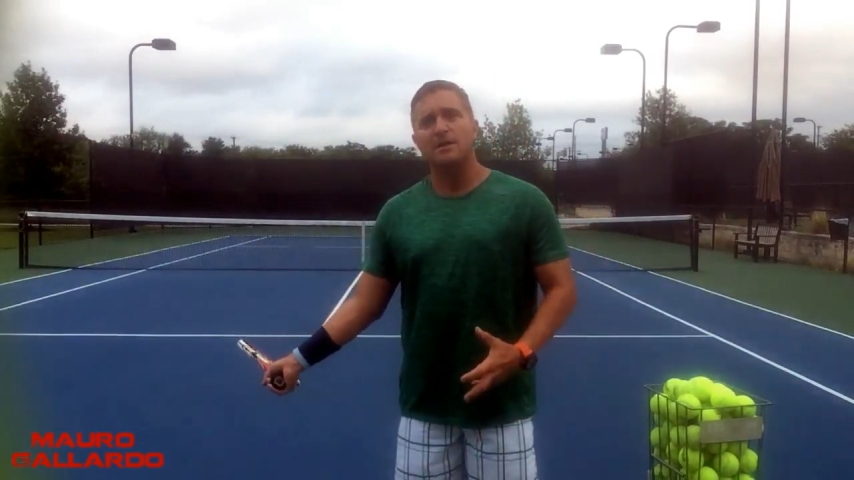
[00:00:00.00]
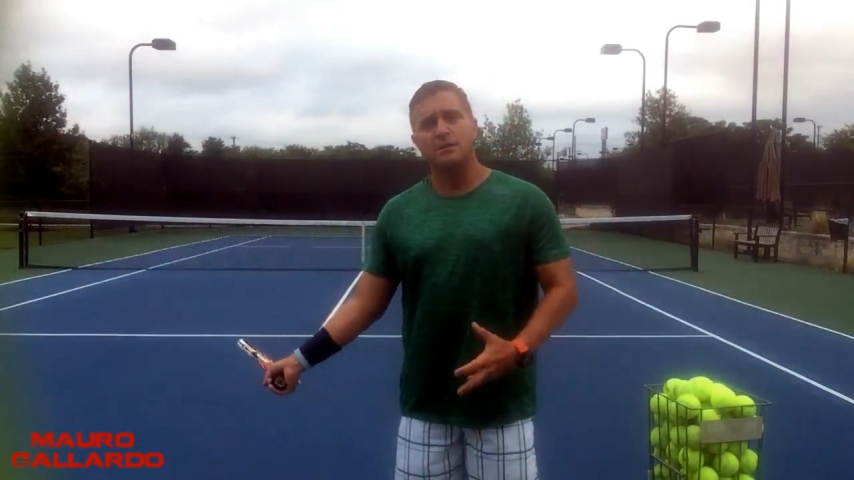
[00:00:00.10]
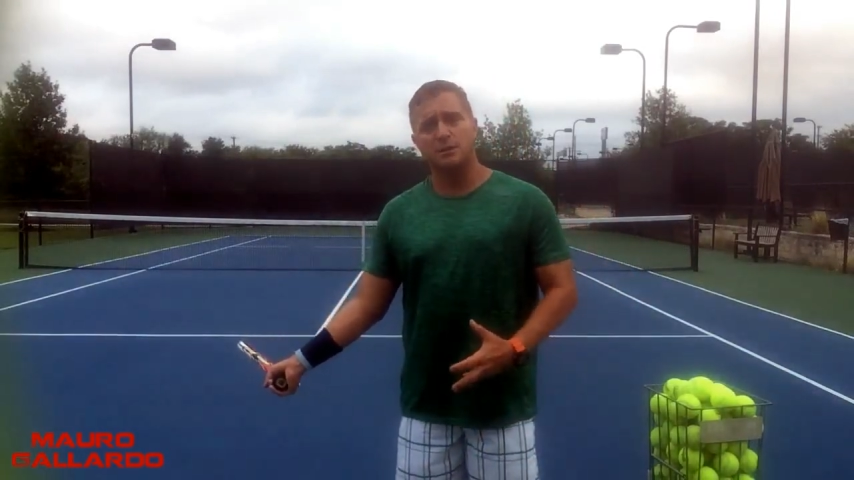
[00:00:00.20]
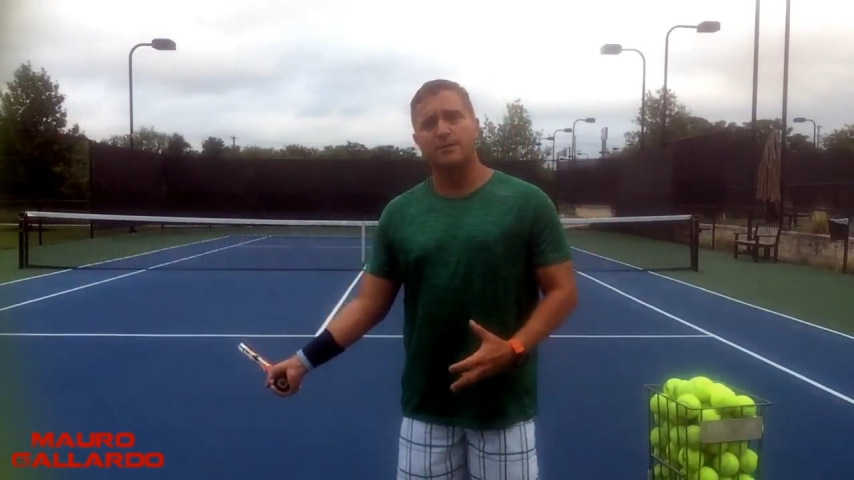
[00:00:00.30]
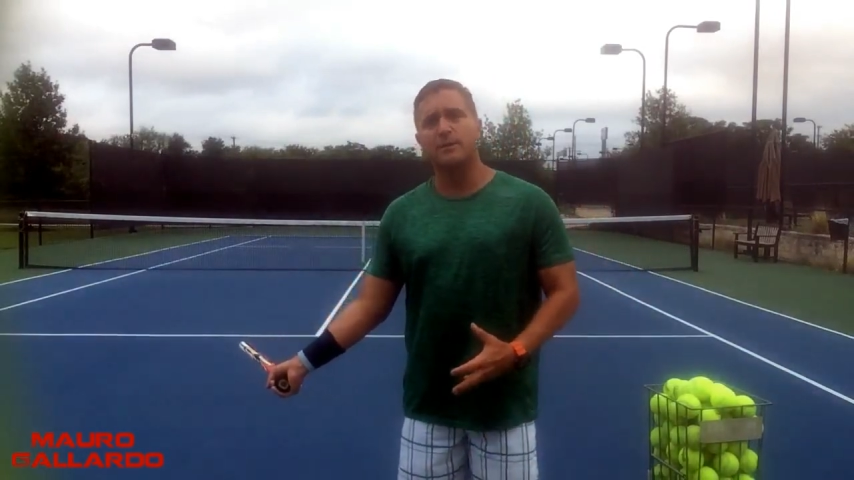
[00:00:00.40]

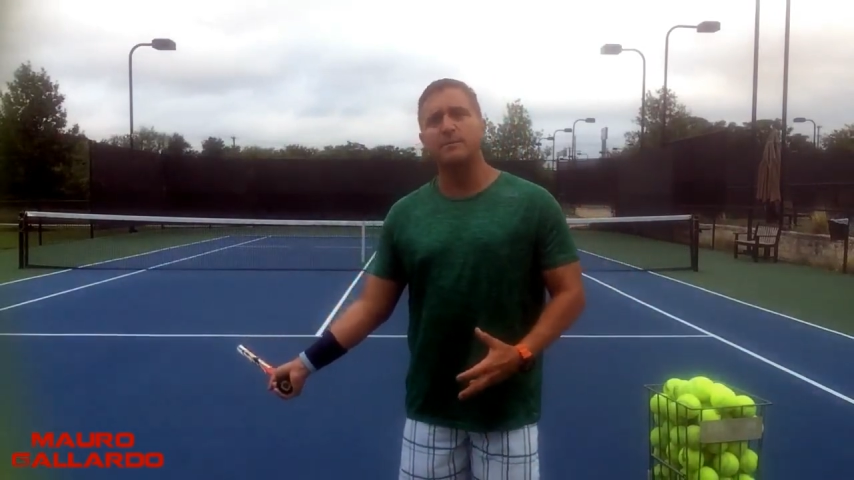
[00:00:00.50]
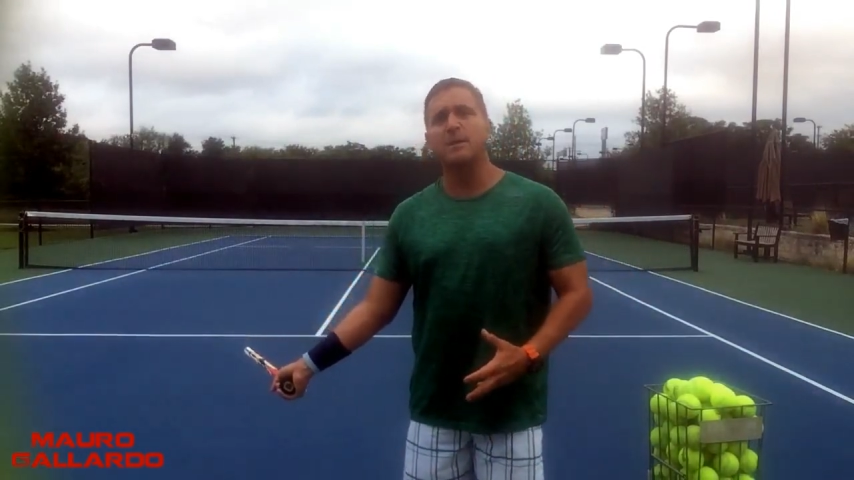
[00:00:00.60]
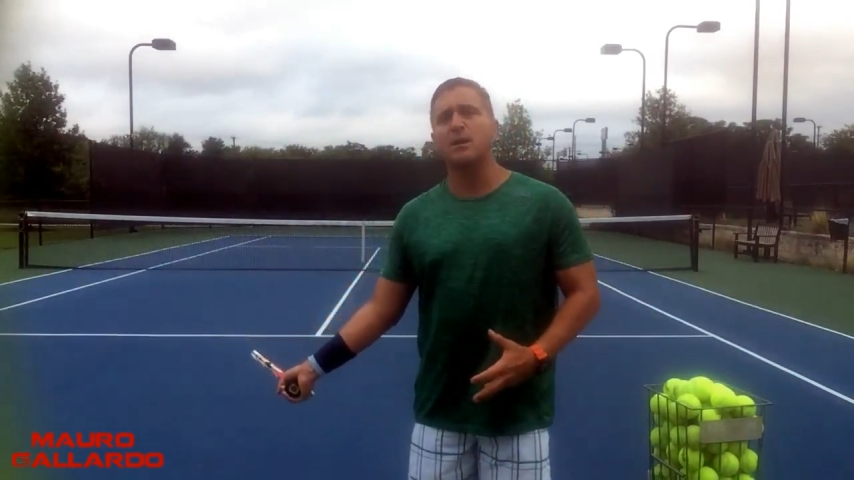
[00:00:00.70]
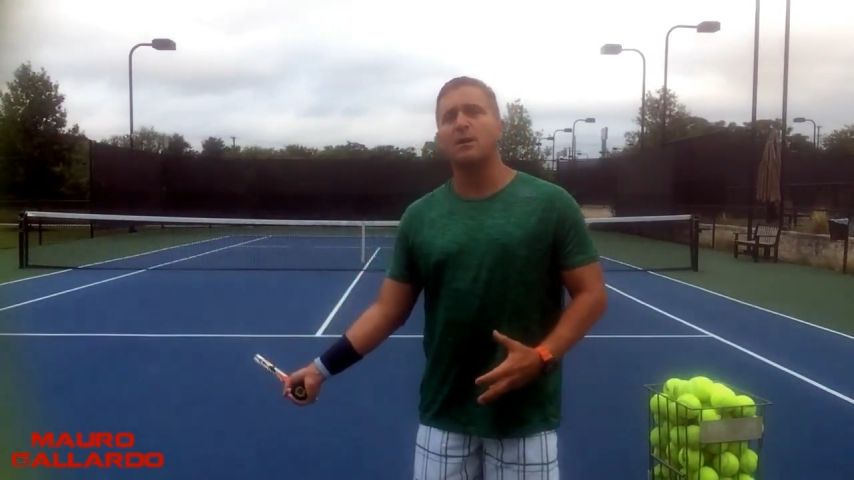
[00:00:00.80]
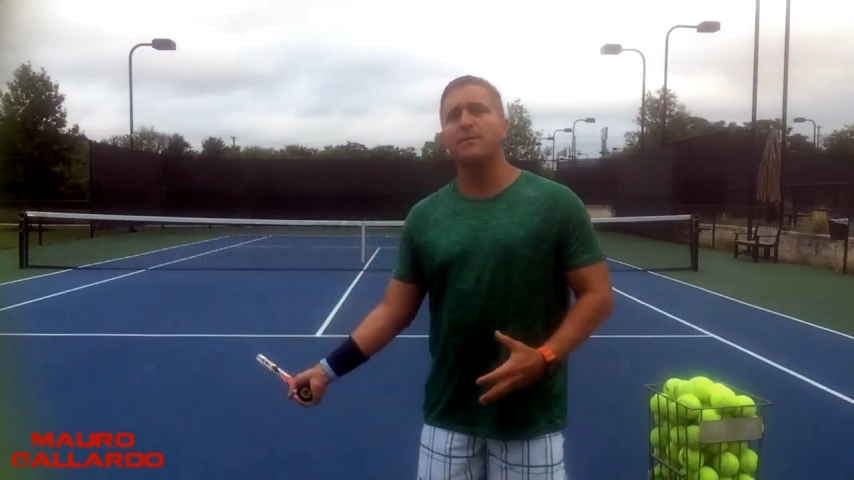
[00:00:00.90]
Just firm
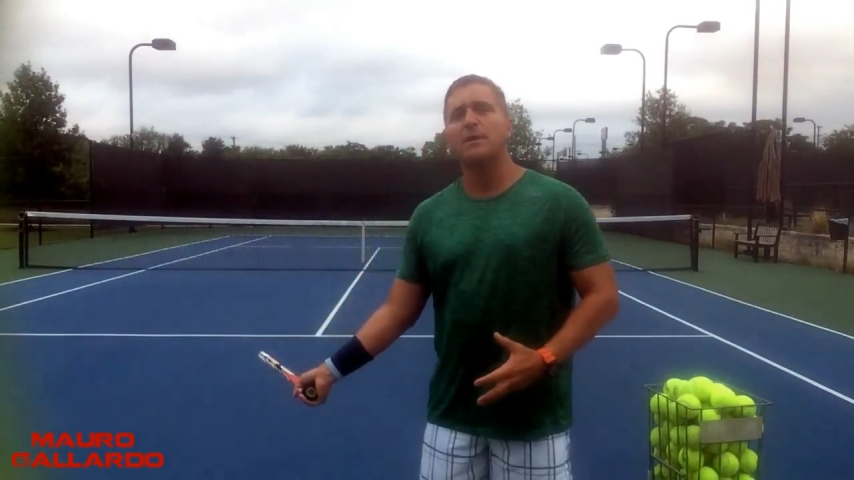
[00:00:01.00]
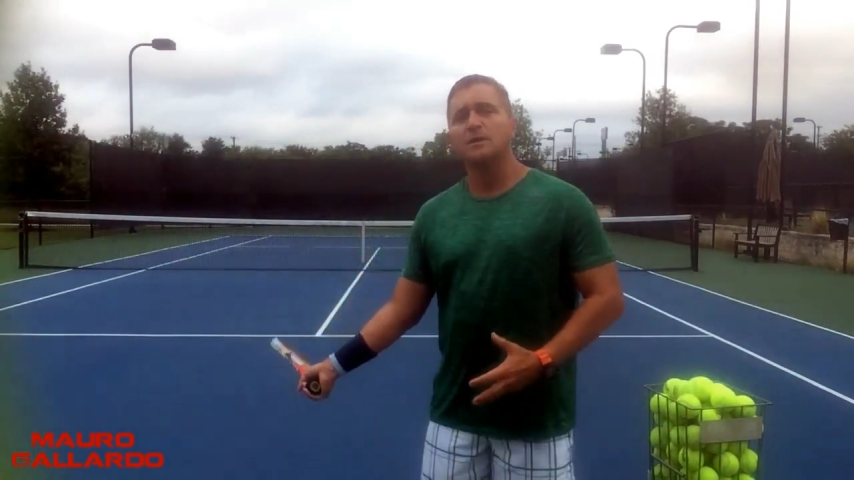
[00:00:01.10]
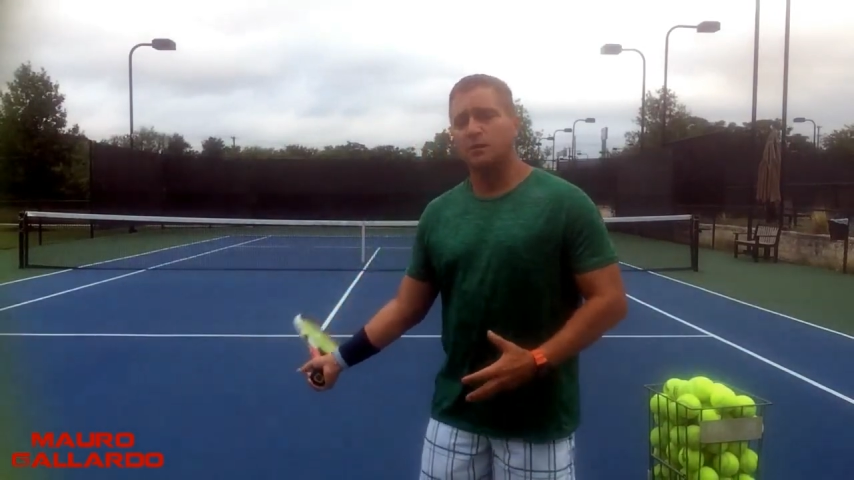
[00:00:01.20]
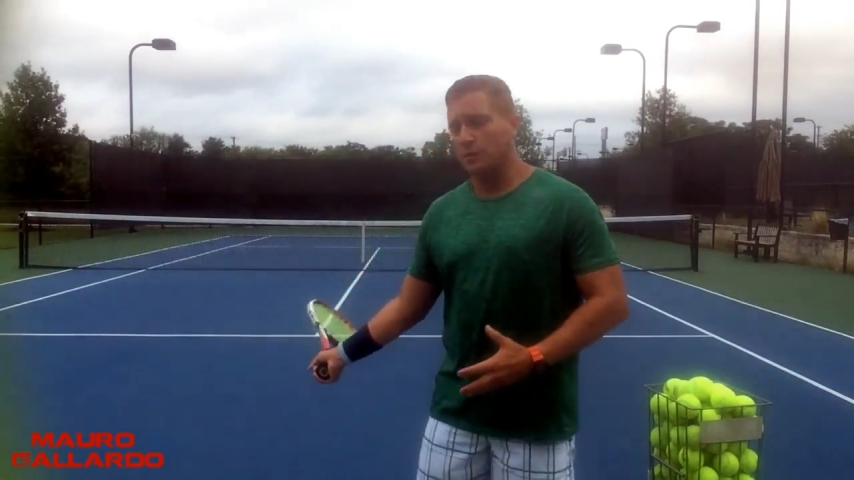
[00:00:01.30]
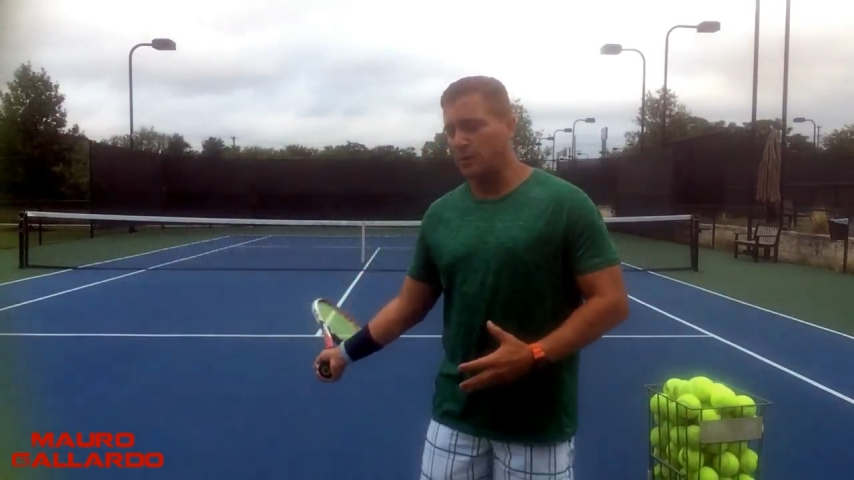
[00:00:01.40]
enough
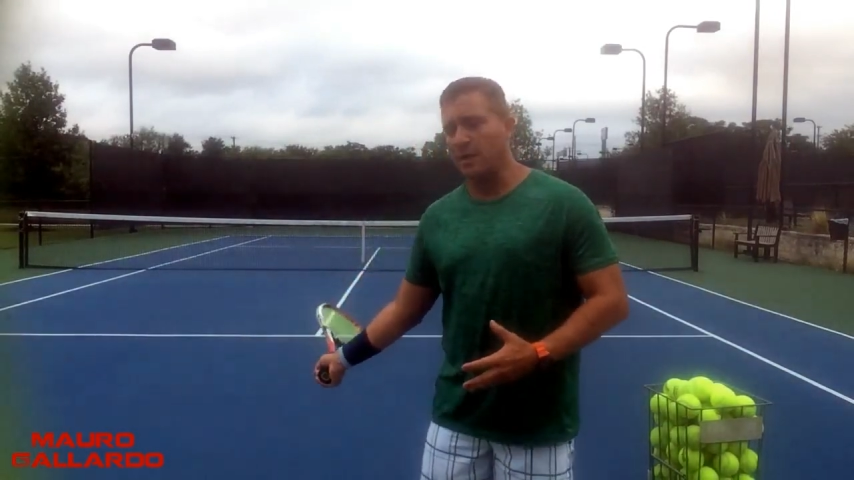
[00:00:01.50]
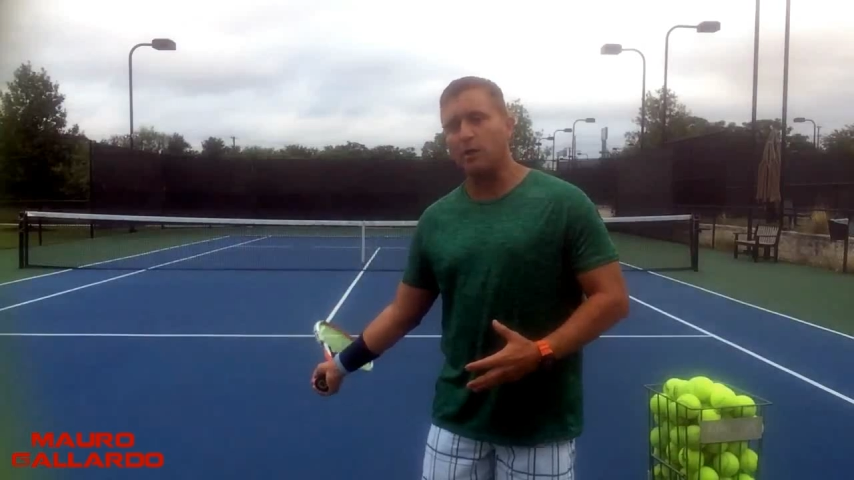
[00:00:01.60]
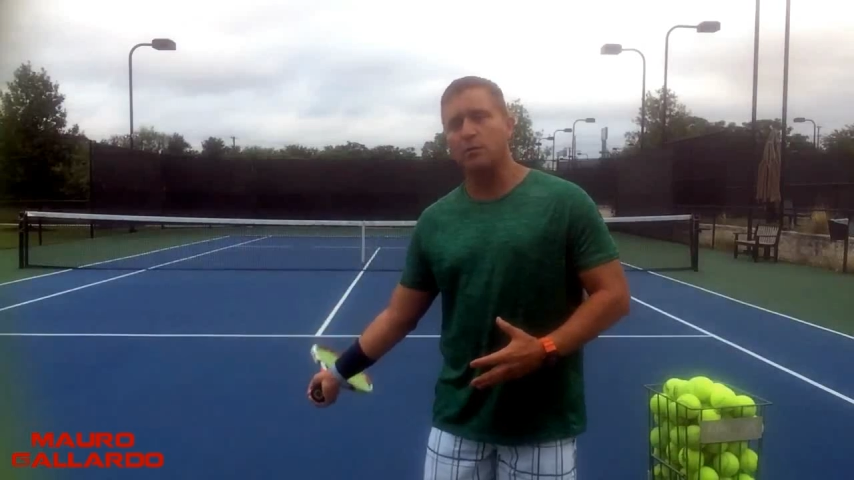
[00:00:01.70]
so you can